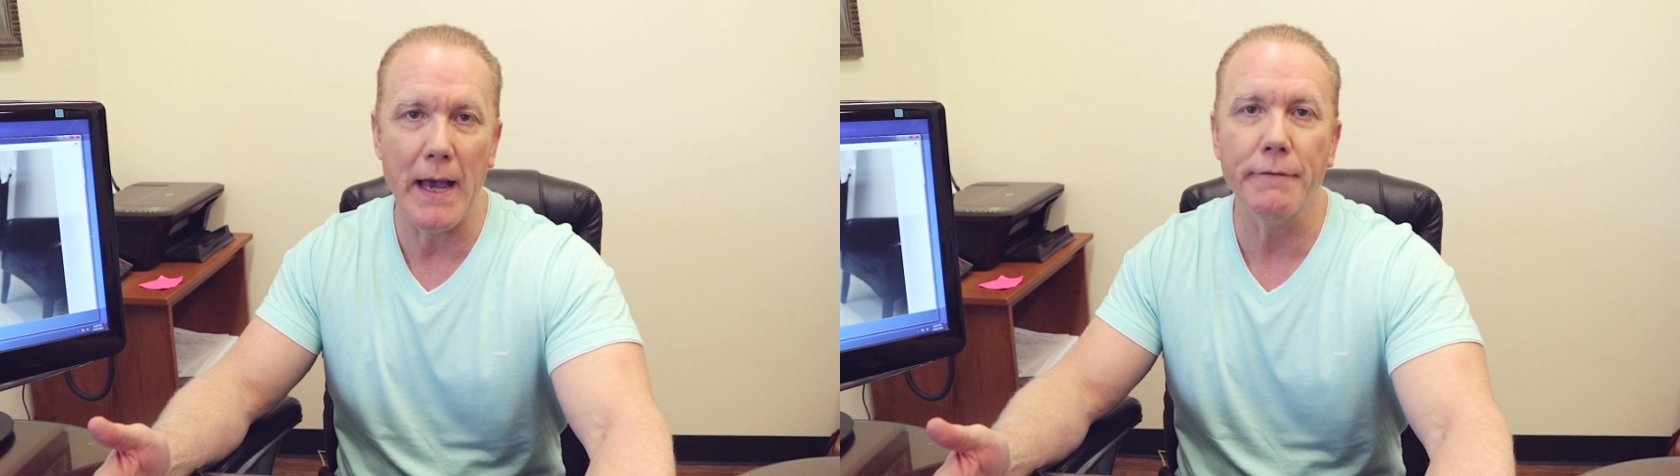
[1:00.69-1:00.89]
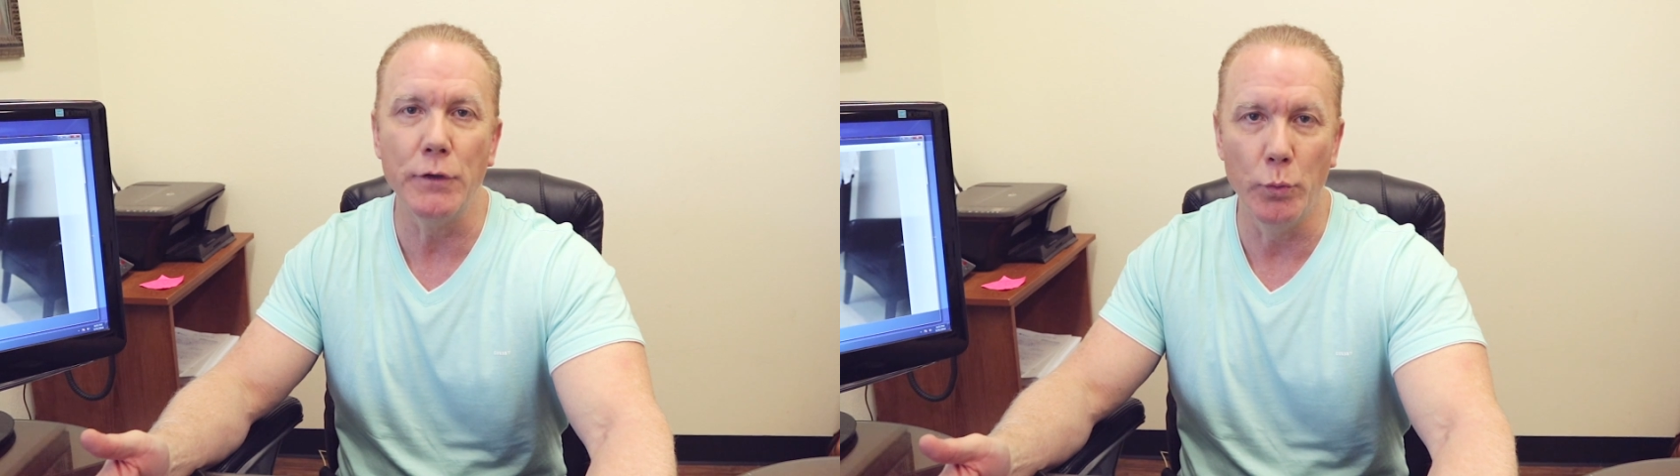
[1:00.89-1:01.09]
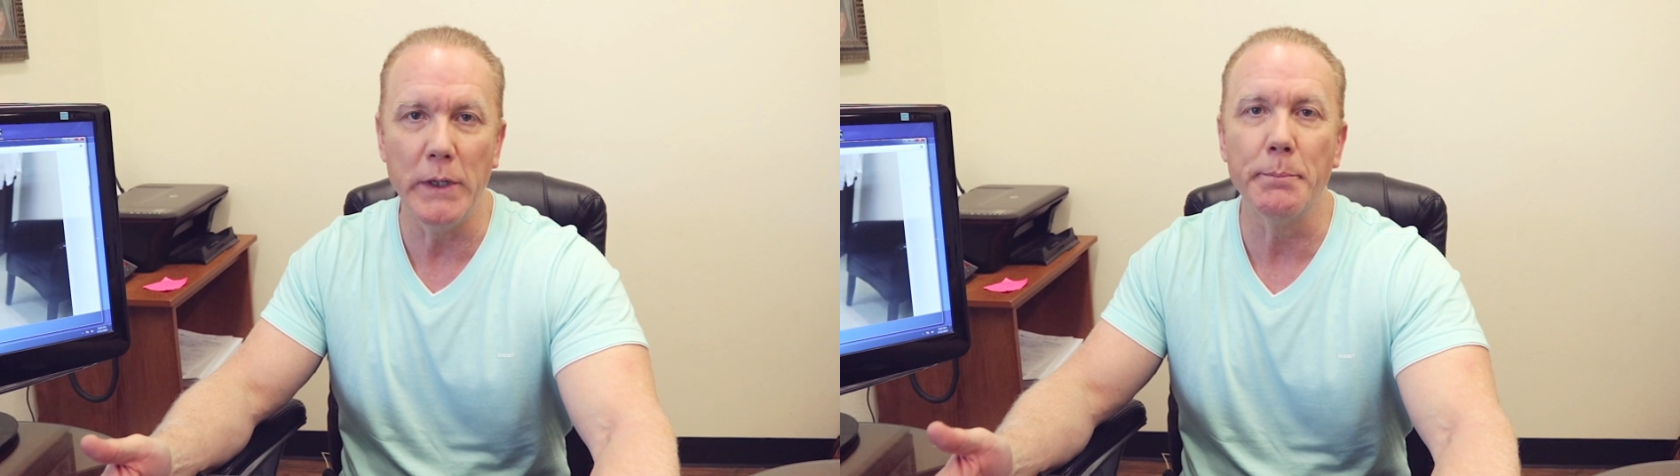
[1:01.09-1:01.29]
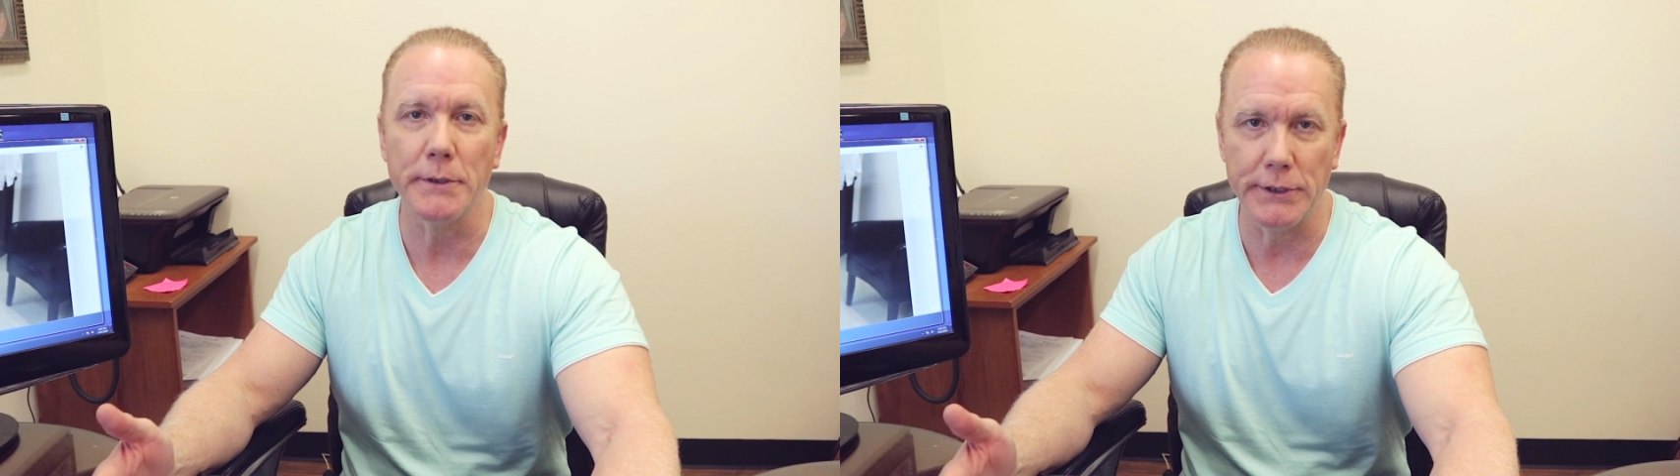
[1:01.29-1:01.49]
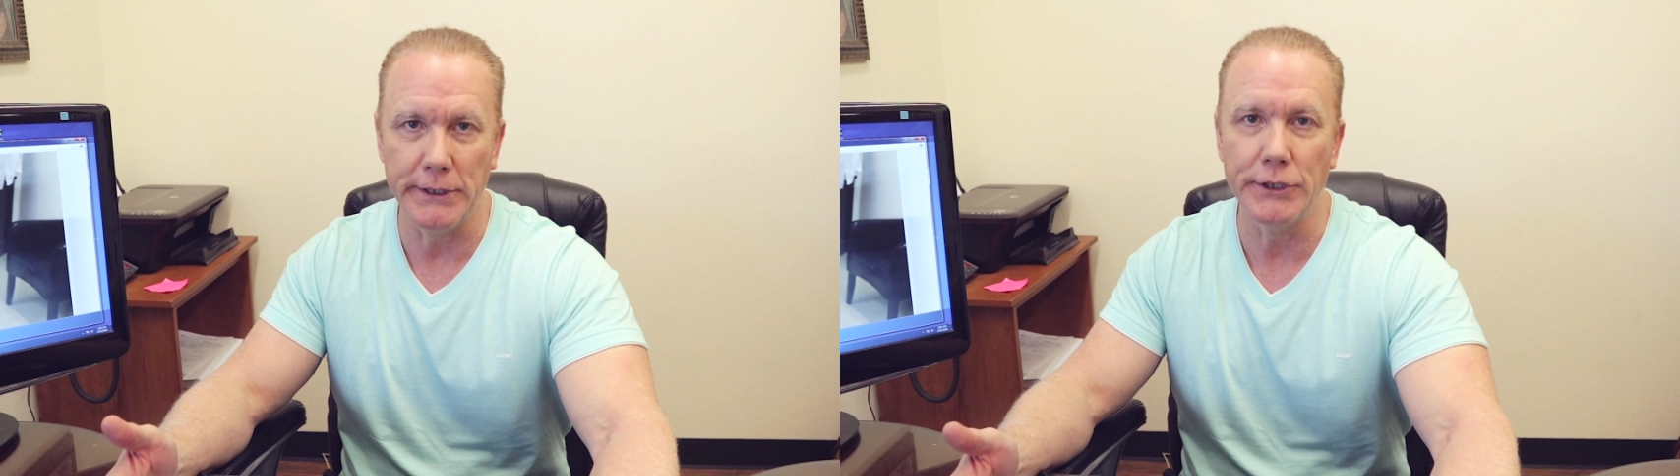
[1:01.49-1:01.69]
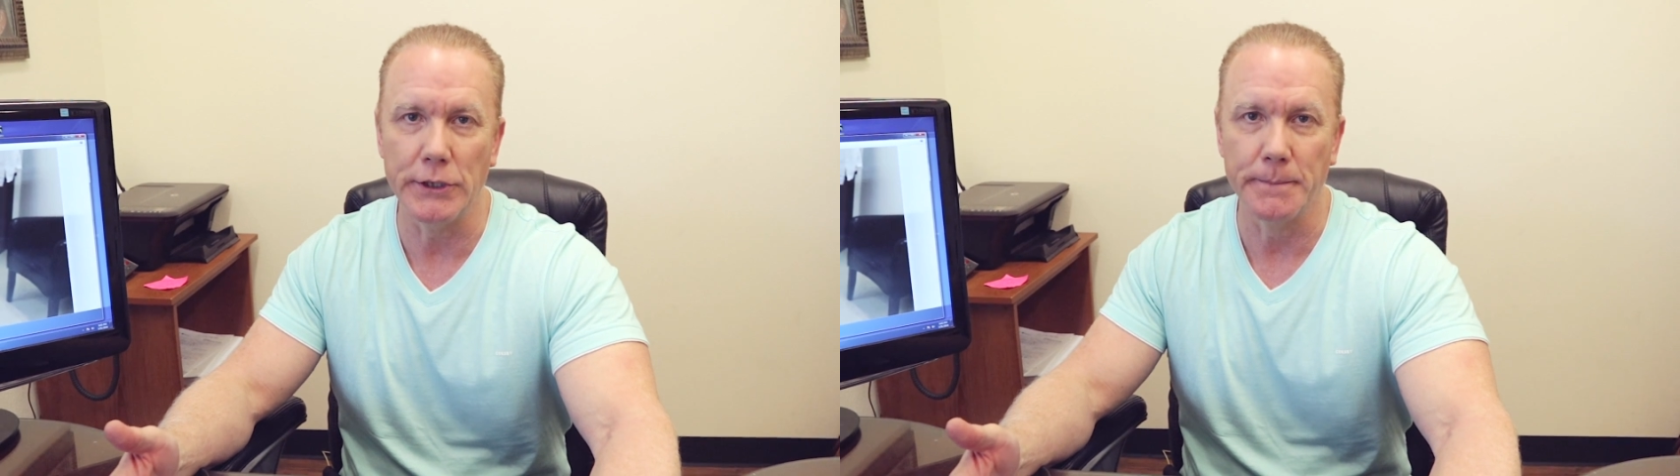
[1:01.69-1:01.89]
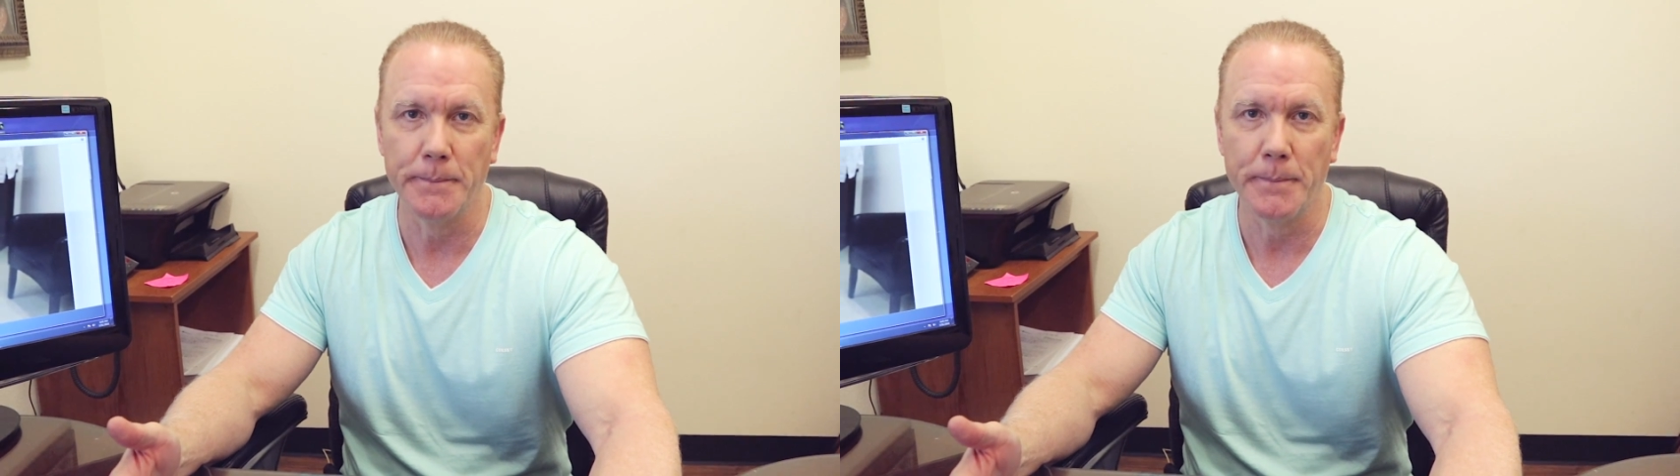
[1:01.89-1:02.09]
FUE procedure.